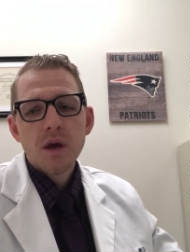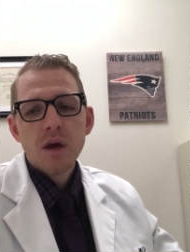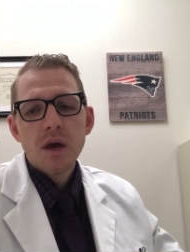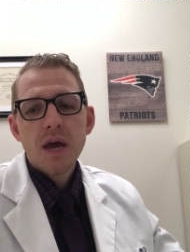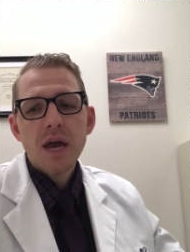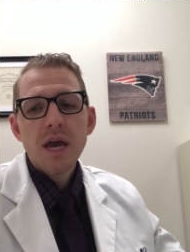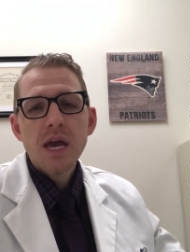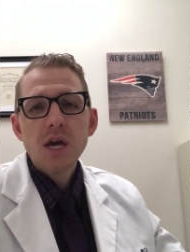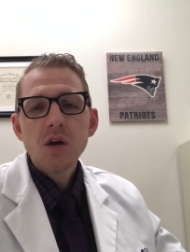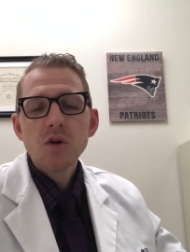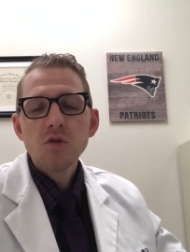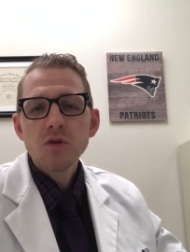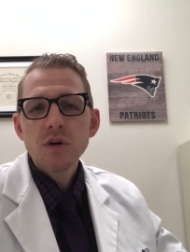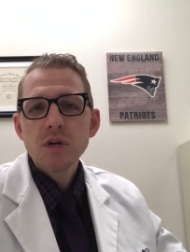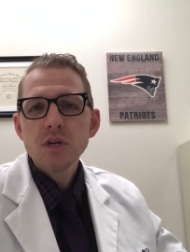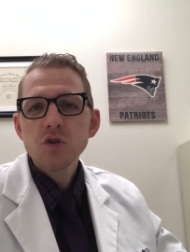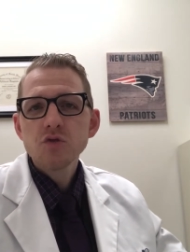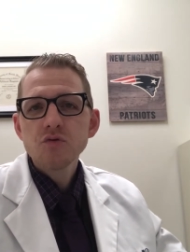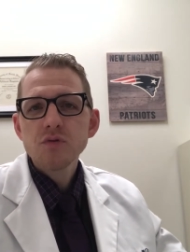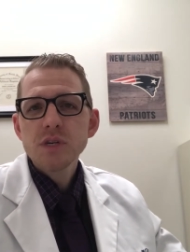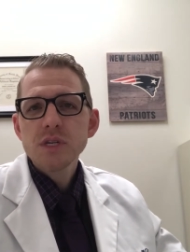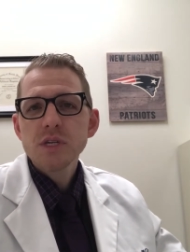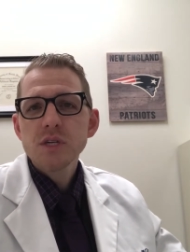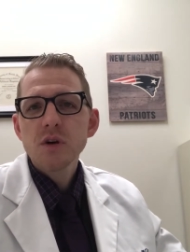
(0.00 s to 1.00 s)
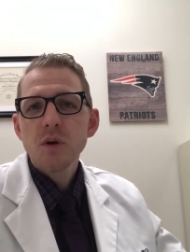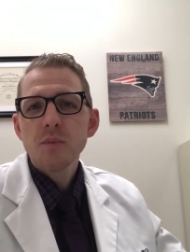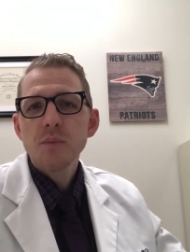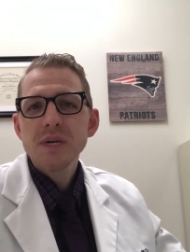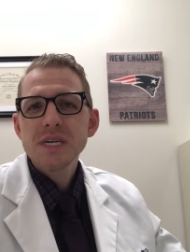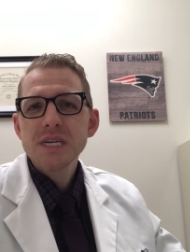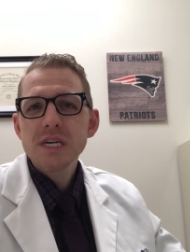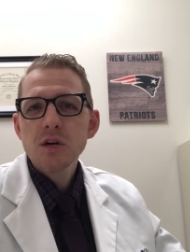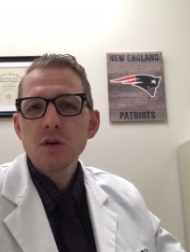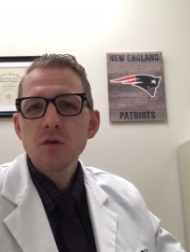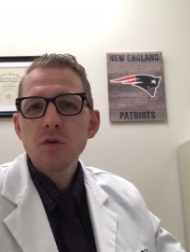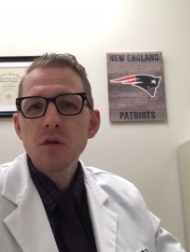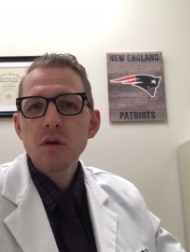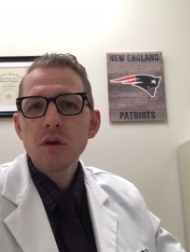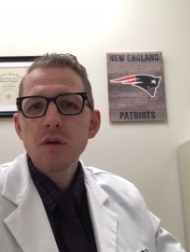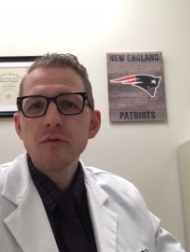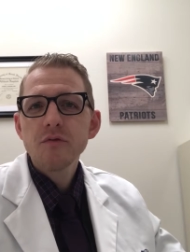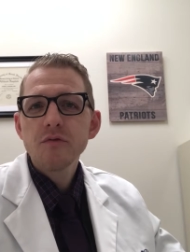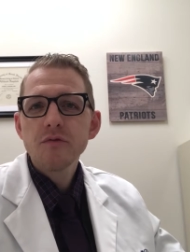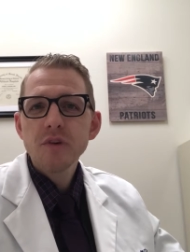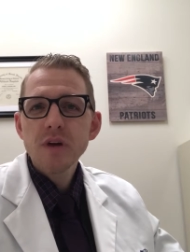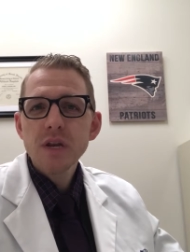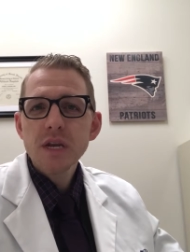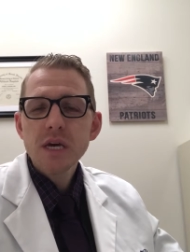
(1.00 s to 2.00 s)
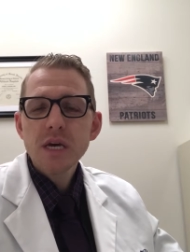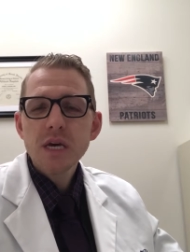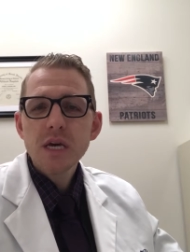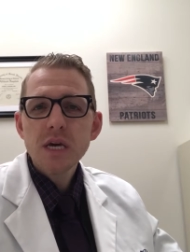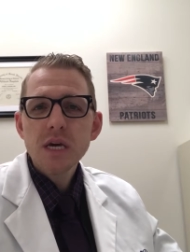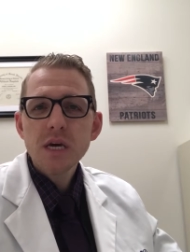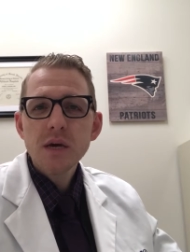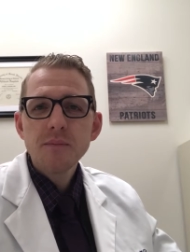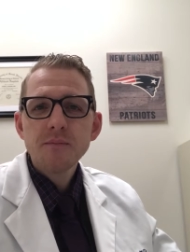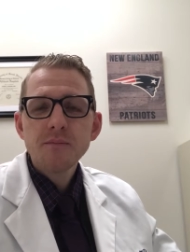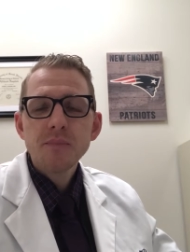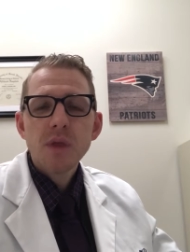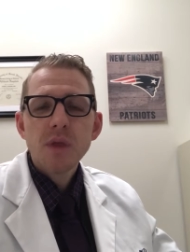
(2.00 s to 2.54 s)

Ankle injuries are particularly finicky.